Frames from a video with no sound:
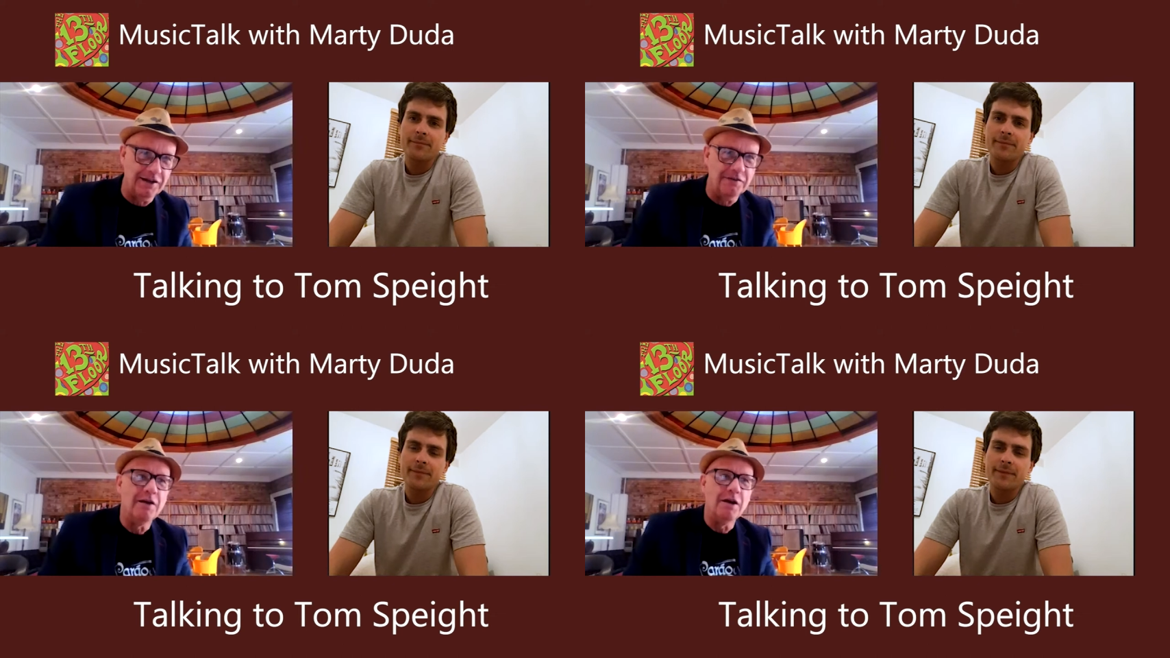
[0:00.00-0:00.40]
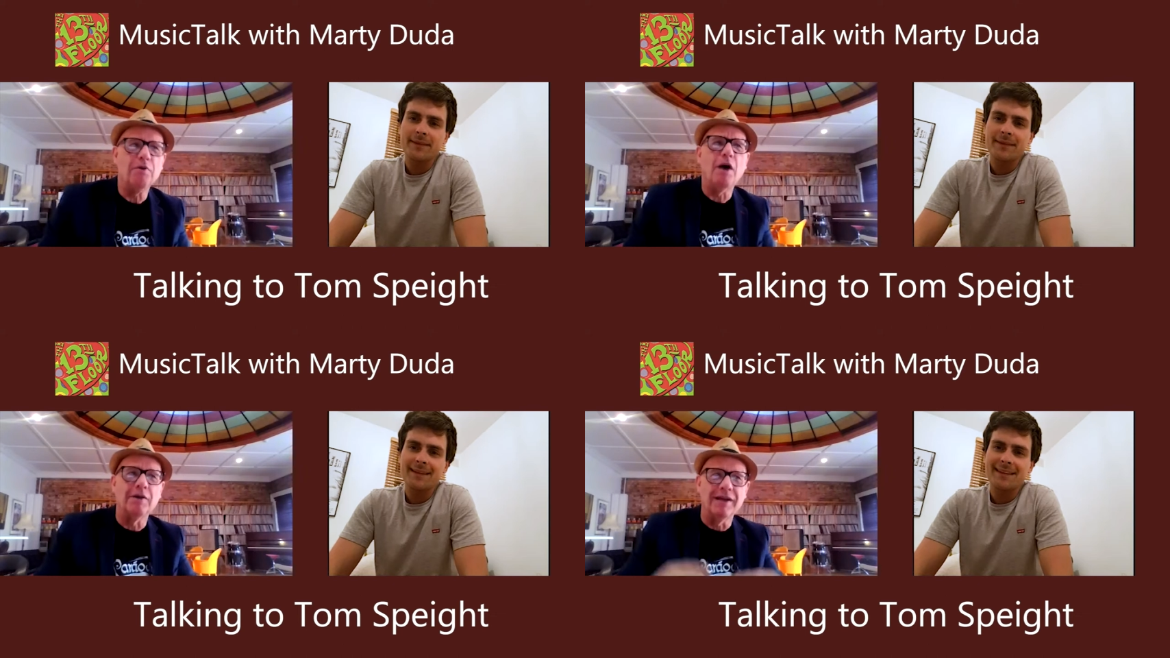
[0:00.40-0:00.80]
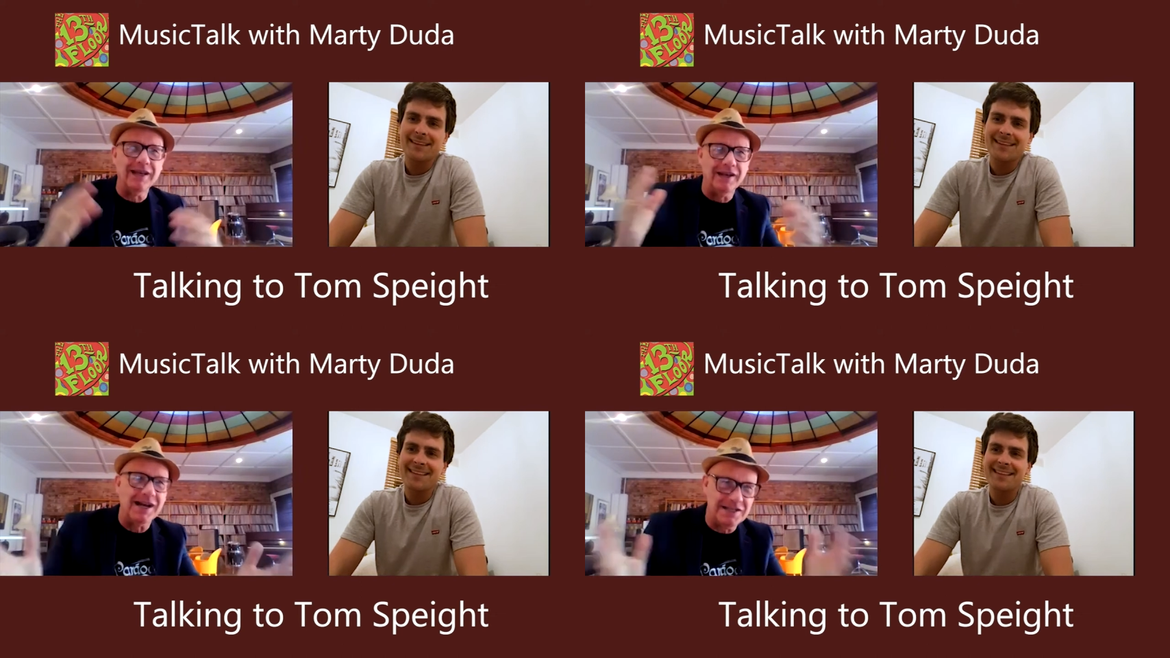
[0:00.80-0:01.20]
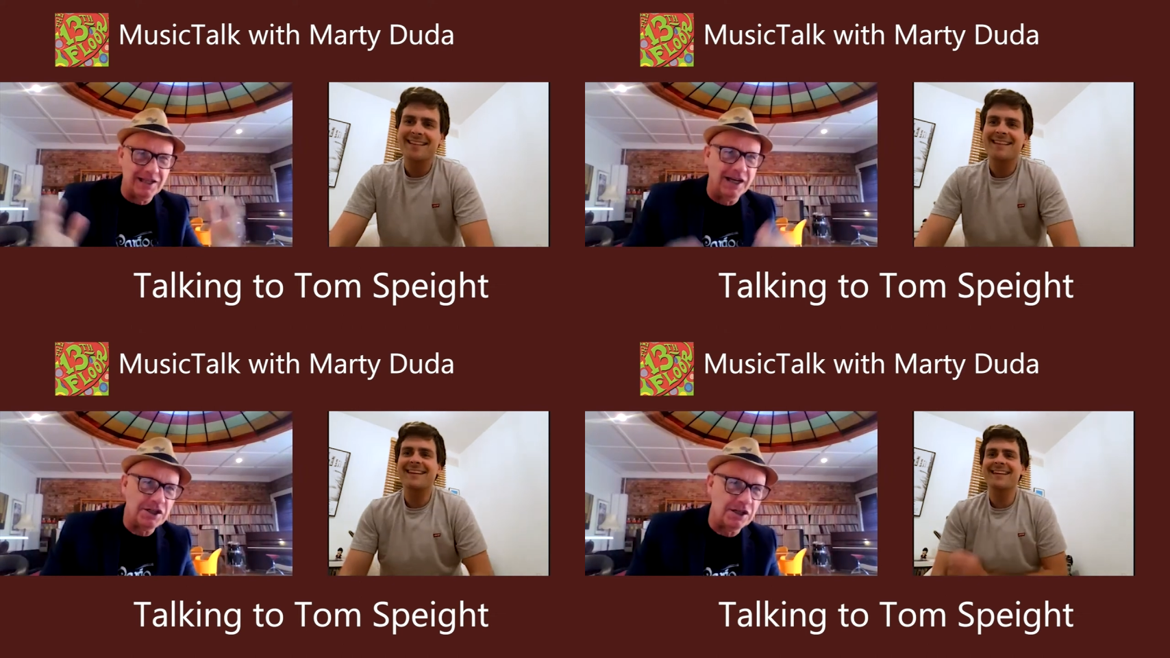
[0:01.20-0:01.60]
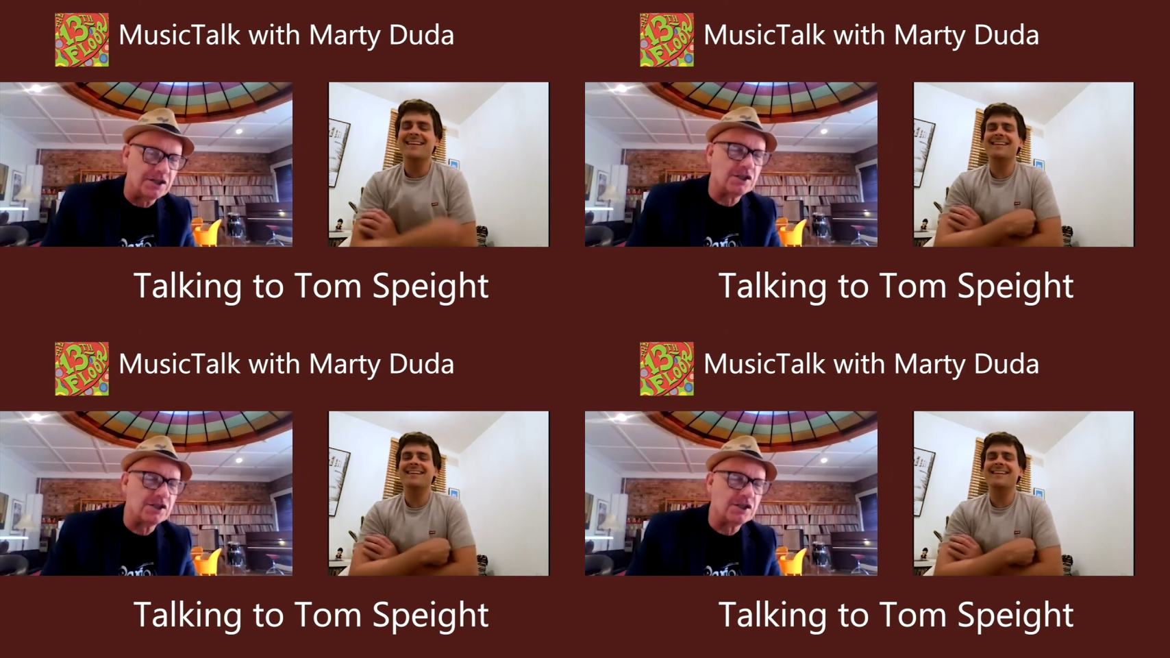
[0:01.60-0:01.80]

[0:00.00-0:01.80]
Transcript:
Speaker 1: and probably in isolation.